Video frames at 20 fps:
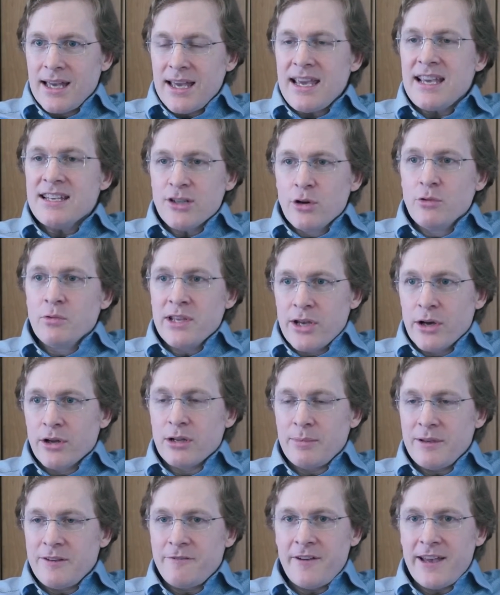is only going
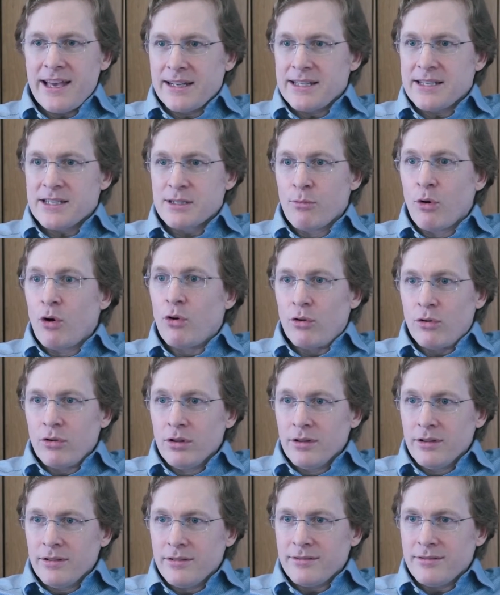to be fairly
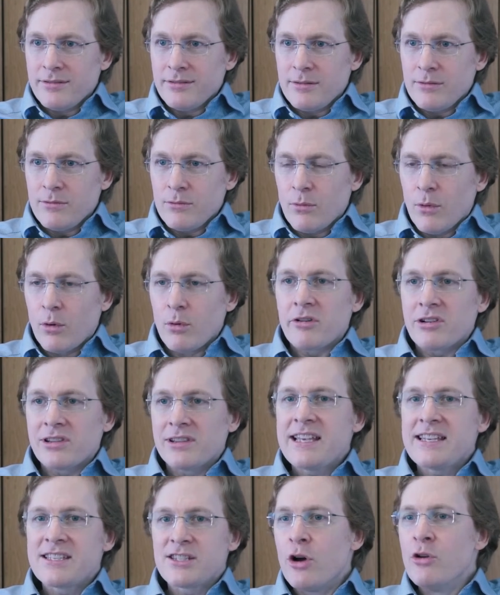small, or at
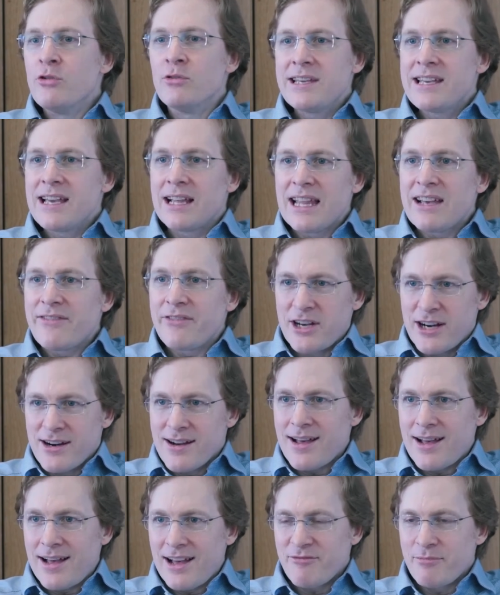least only 11 and a
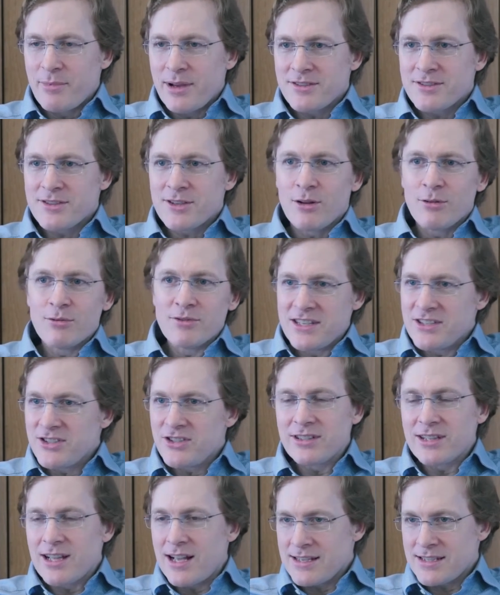half months old since
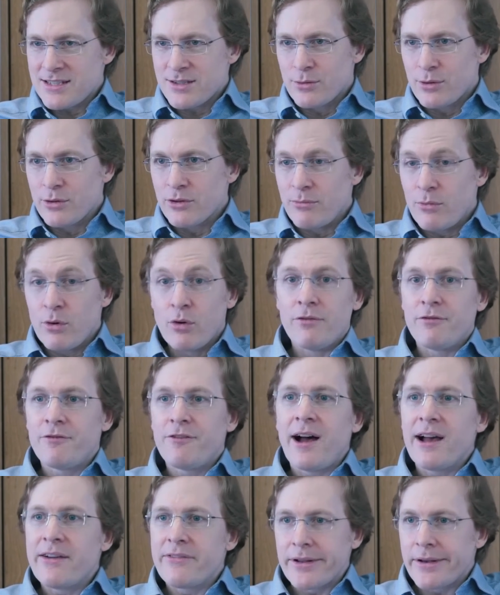you last saw them, or
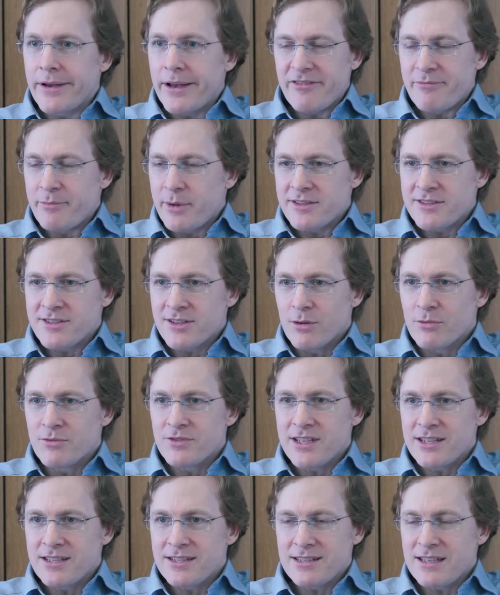5.5 months old
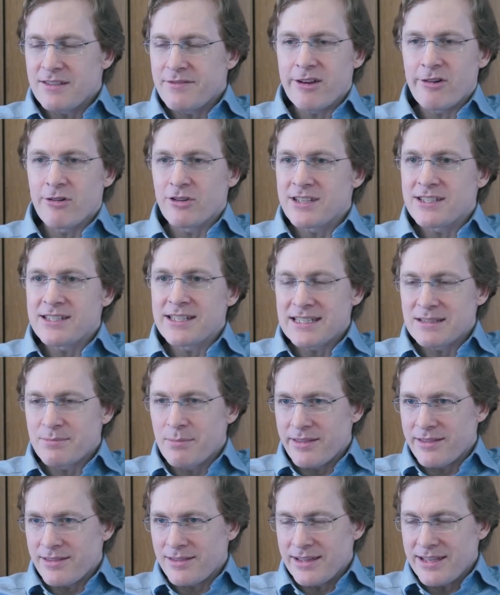since if they're on a
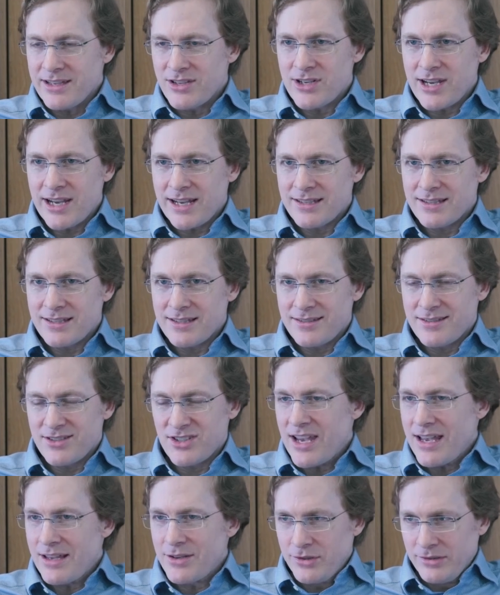6-monthly check
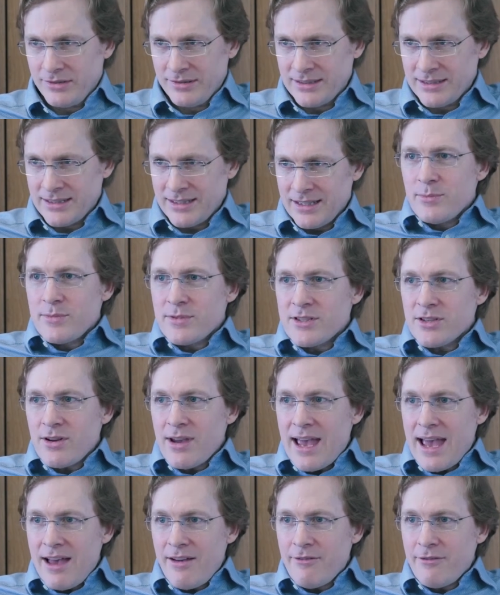schedule. So
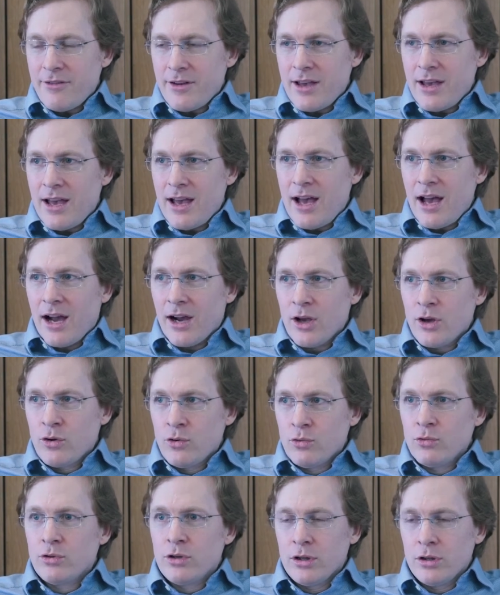have a
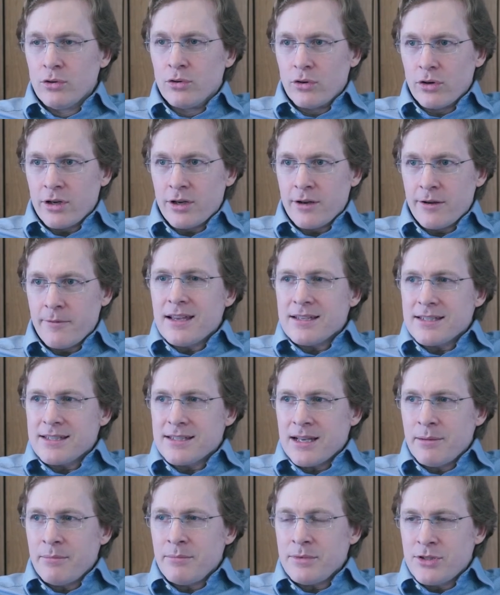good look.
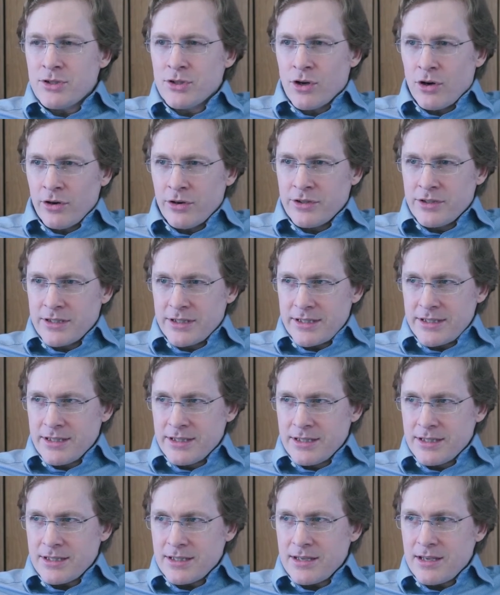Some
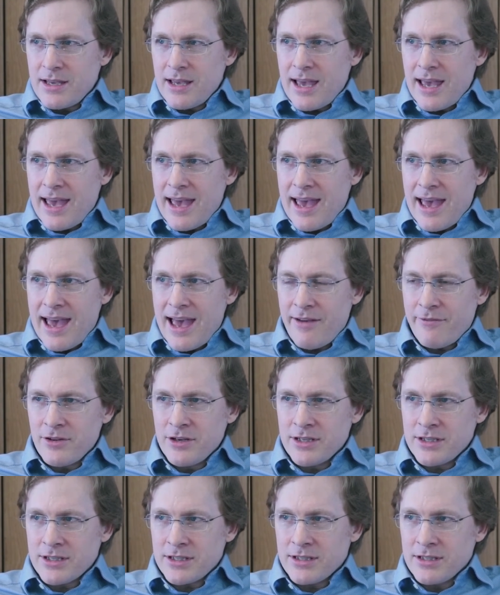doctors
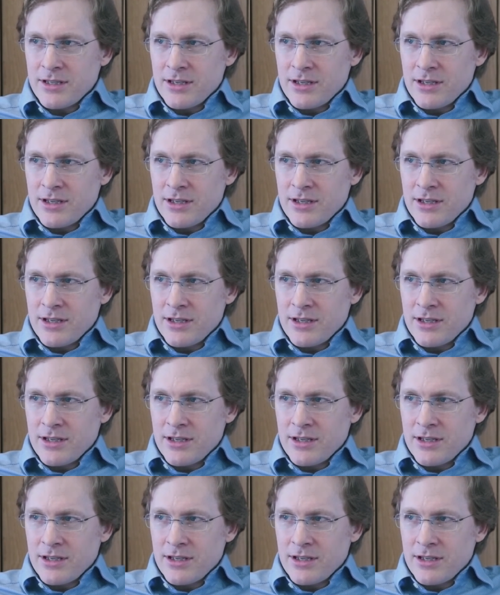haven't